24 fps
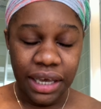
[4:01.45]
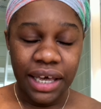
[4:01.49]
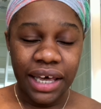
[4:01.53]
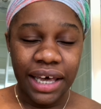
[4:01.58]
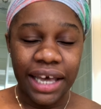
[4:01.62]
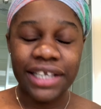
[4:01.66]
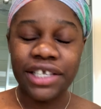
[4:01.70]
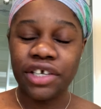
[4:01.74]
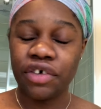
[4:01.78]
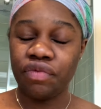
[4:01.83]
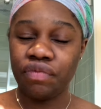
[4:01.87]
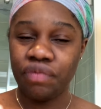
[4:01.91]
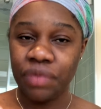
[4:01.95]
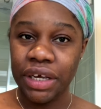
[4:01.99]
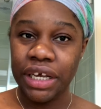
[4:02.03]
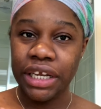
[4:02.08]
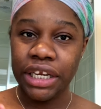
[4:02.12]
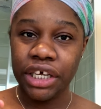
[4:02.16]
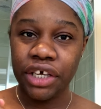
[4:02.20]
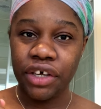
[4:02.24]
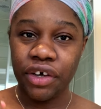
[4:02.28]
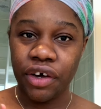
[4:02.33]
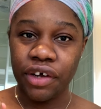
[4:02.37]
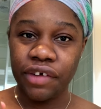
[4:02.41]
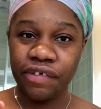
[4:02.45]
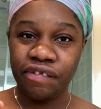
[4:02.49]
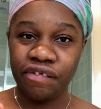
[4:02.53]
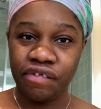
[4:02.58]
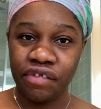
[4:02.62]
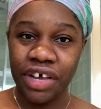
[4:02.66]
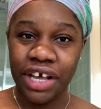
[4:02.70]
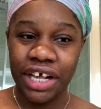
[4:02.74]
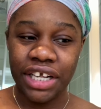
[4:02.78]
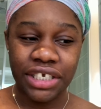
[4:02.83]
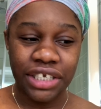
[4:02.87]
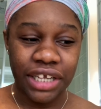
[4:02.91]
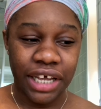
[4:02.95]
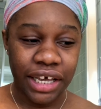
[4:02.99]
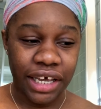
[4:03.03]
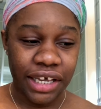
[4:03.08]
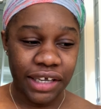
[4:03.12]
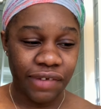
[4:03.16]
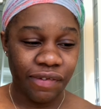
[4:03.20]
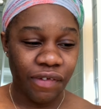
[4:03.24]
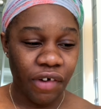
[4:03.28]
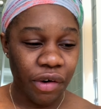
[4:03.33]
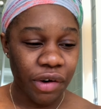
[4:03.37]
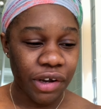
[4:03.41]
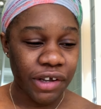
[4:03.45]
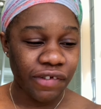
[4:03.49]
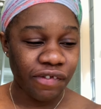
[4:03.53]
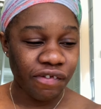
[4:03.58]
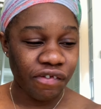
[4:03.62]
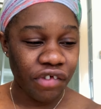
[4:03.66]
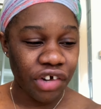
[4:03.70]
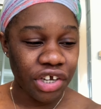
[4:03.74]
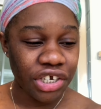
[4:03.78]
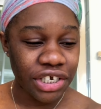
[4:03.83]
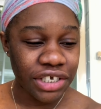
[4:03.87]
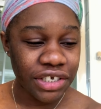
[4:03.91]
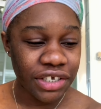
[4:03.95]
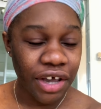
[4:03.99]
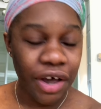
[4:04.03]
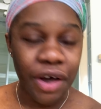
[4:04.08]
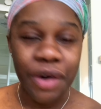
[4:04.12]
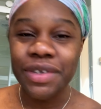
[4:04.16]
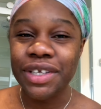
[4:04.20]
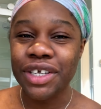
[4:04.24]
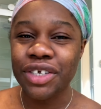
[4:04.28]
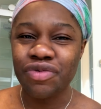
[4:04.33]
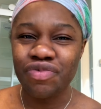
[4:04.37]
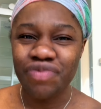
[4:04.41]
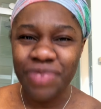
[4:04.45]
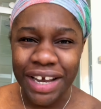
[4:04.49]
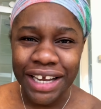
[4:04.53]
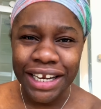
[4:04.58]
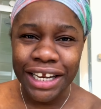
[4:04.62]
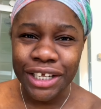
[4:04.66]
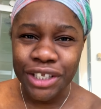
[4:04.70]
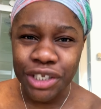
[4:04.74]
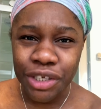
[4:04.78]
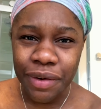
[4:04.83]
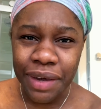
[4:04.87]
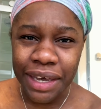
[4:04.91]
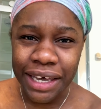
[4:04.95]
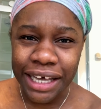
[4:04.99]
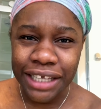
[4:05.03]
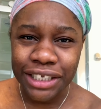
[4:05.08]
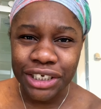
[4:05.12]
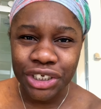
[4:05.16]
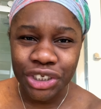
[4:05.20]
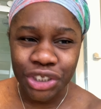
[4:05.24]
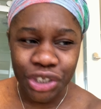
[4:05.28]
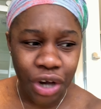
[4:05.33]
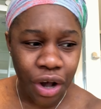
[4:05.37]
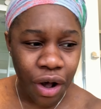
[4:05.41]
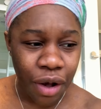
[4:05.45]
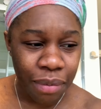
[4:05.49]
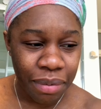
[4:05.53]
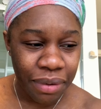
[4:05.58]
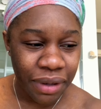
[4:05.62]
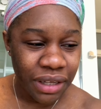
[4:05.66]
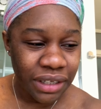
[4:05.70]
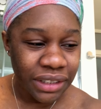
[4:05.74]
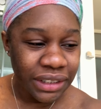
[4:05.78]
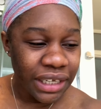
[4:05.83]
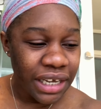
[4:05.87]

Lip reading: It's a really good fridge. Like, as far as fridges goes, it's really doing its job.